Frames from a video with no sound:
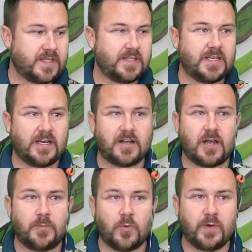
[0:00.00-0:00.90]
Then in a
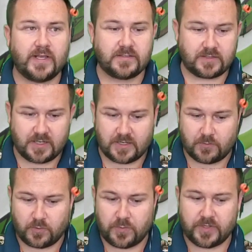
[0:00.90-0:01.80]
couple weeks,
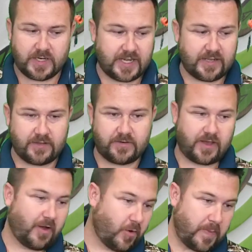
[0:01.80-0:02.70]
we'll put together the
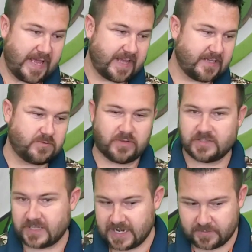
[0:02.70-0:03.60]
whole package with the
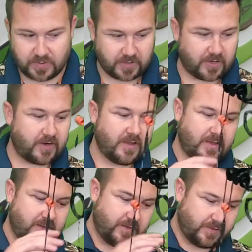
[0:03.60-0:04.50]
slide bar,
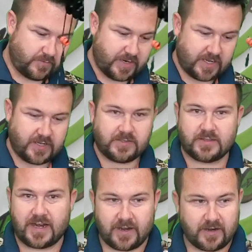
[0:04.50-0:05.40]
the rest,
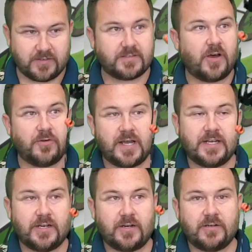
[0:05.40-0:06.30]
the arrows, the whole 9
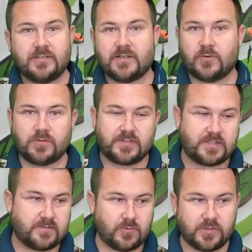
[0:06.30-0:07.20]
yards, and we'll
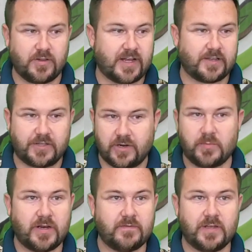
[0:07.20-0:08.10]
do like a
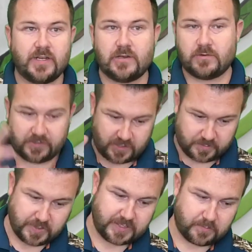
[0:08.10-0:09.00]
30-minute video on the
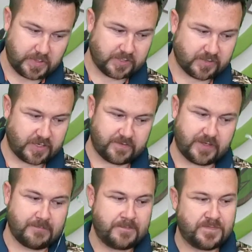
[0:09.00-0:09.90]
complete build of it.
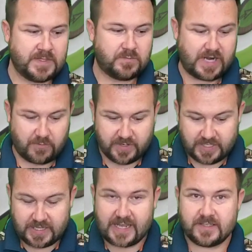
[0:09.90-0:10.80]
But I
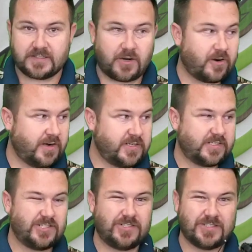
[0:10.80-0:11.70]
really like this orange. It's
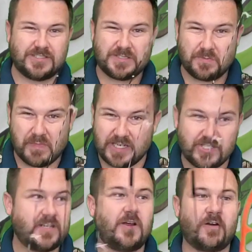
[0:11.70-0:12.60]
just a
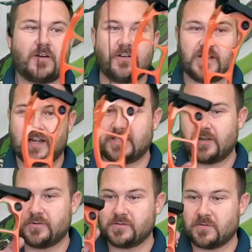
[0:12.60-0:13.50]
smidgen darker than I thought
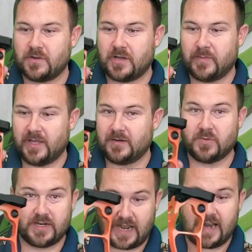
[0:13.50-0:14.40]
it was going to come in,
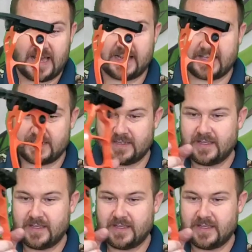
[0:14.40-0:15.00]
but I like it.